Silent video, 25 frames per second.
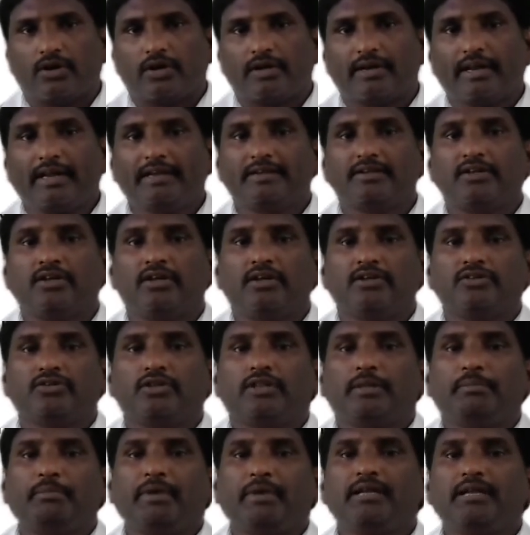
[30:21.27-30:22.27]
Right.
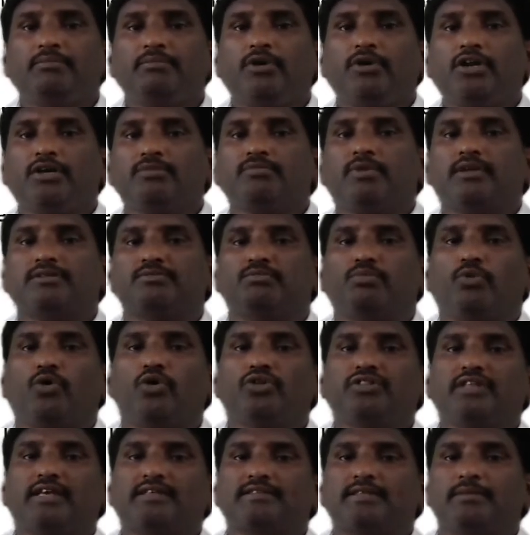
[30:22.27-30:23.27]
So the main building blocks,
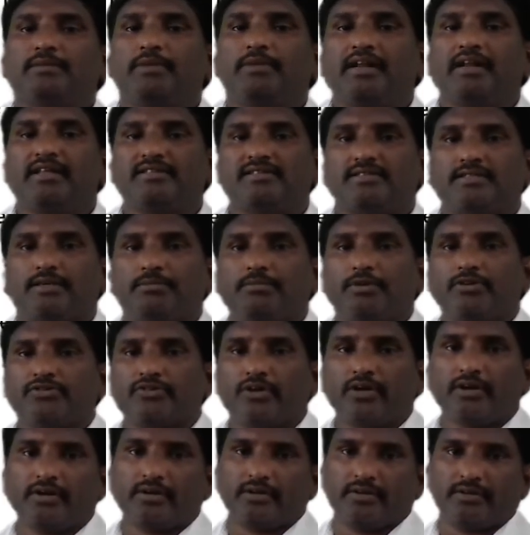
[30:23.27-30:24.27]
both XML and HTML
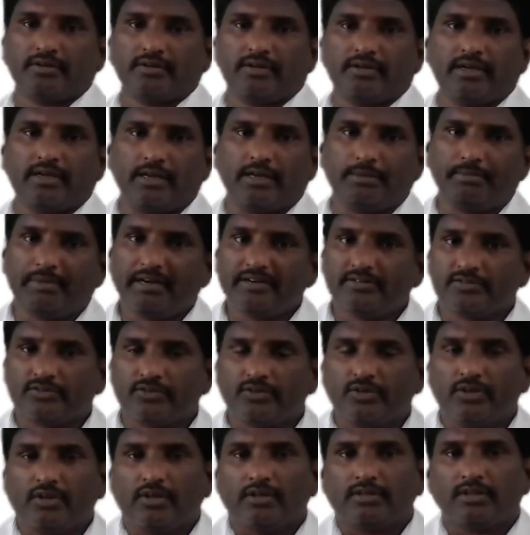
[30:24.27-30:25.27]
are
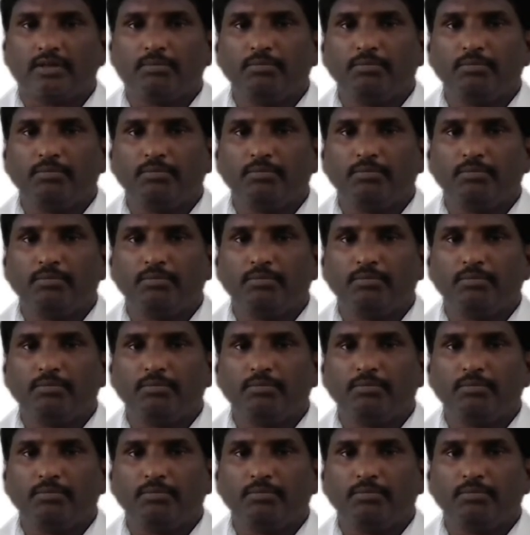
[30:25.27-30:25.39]
elements.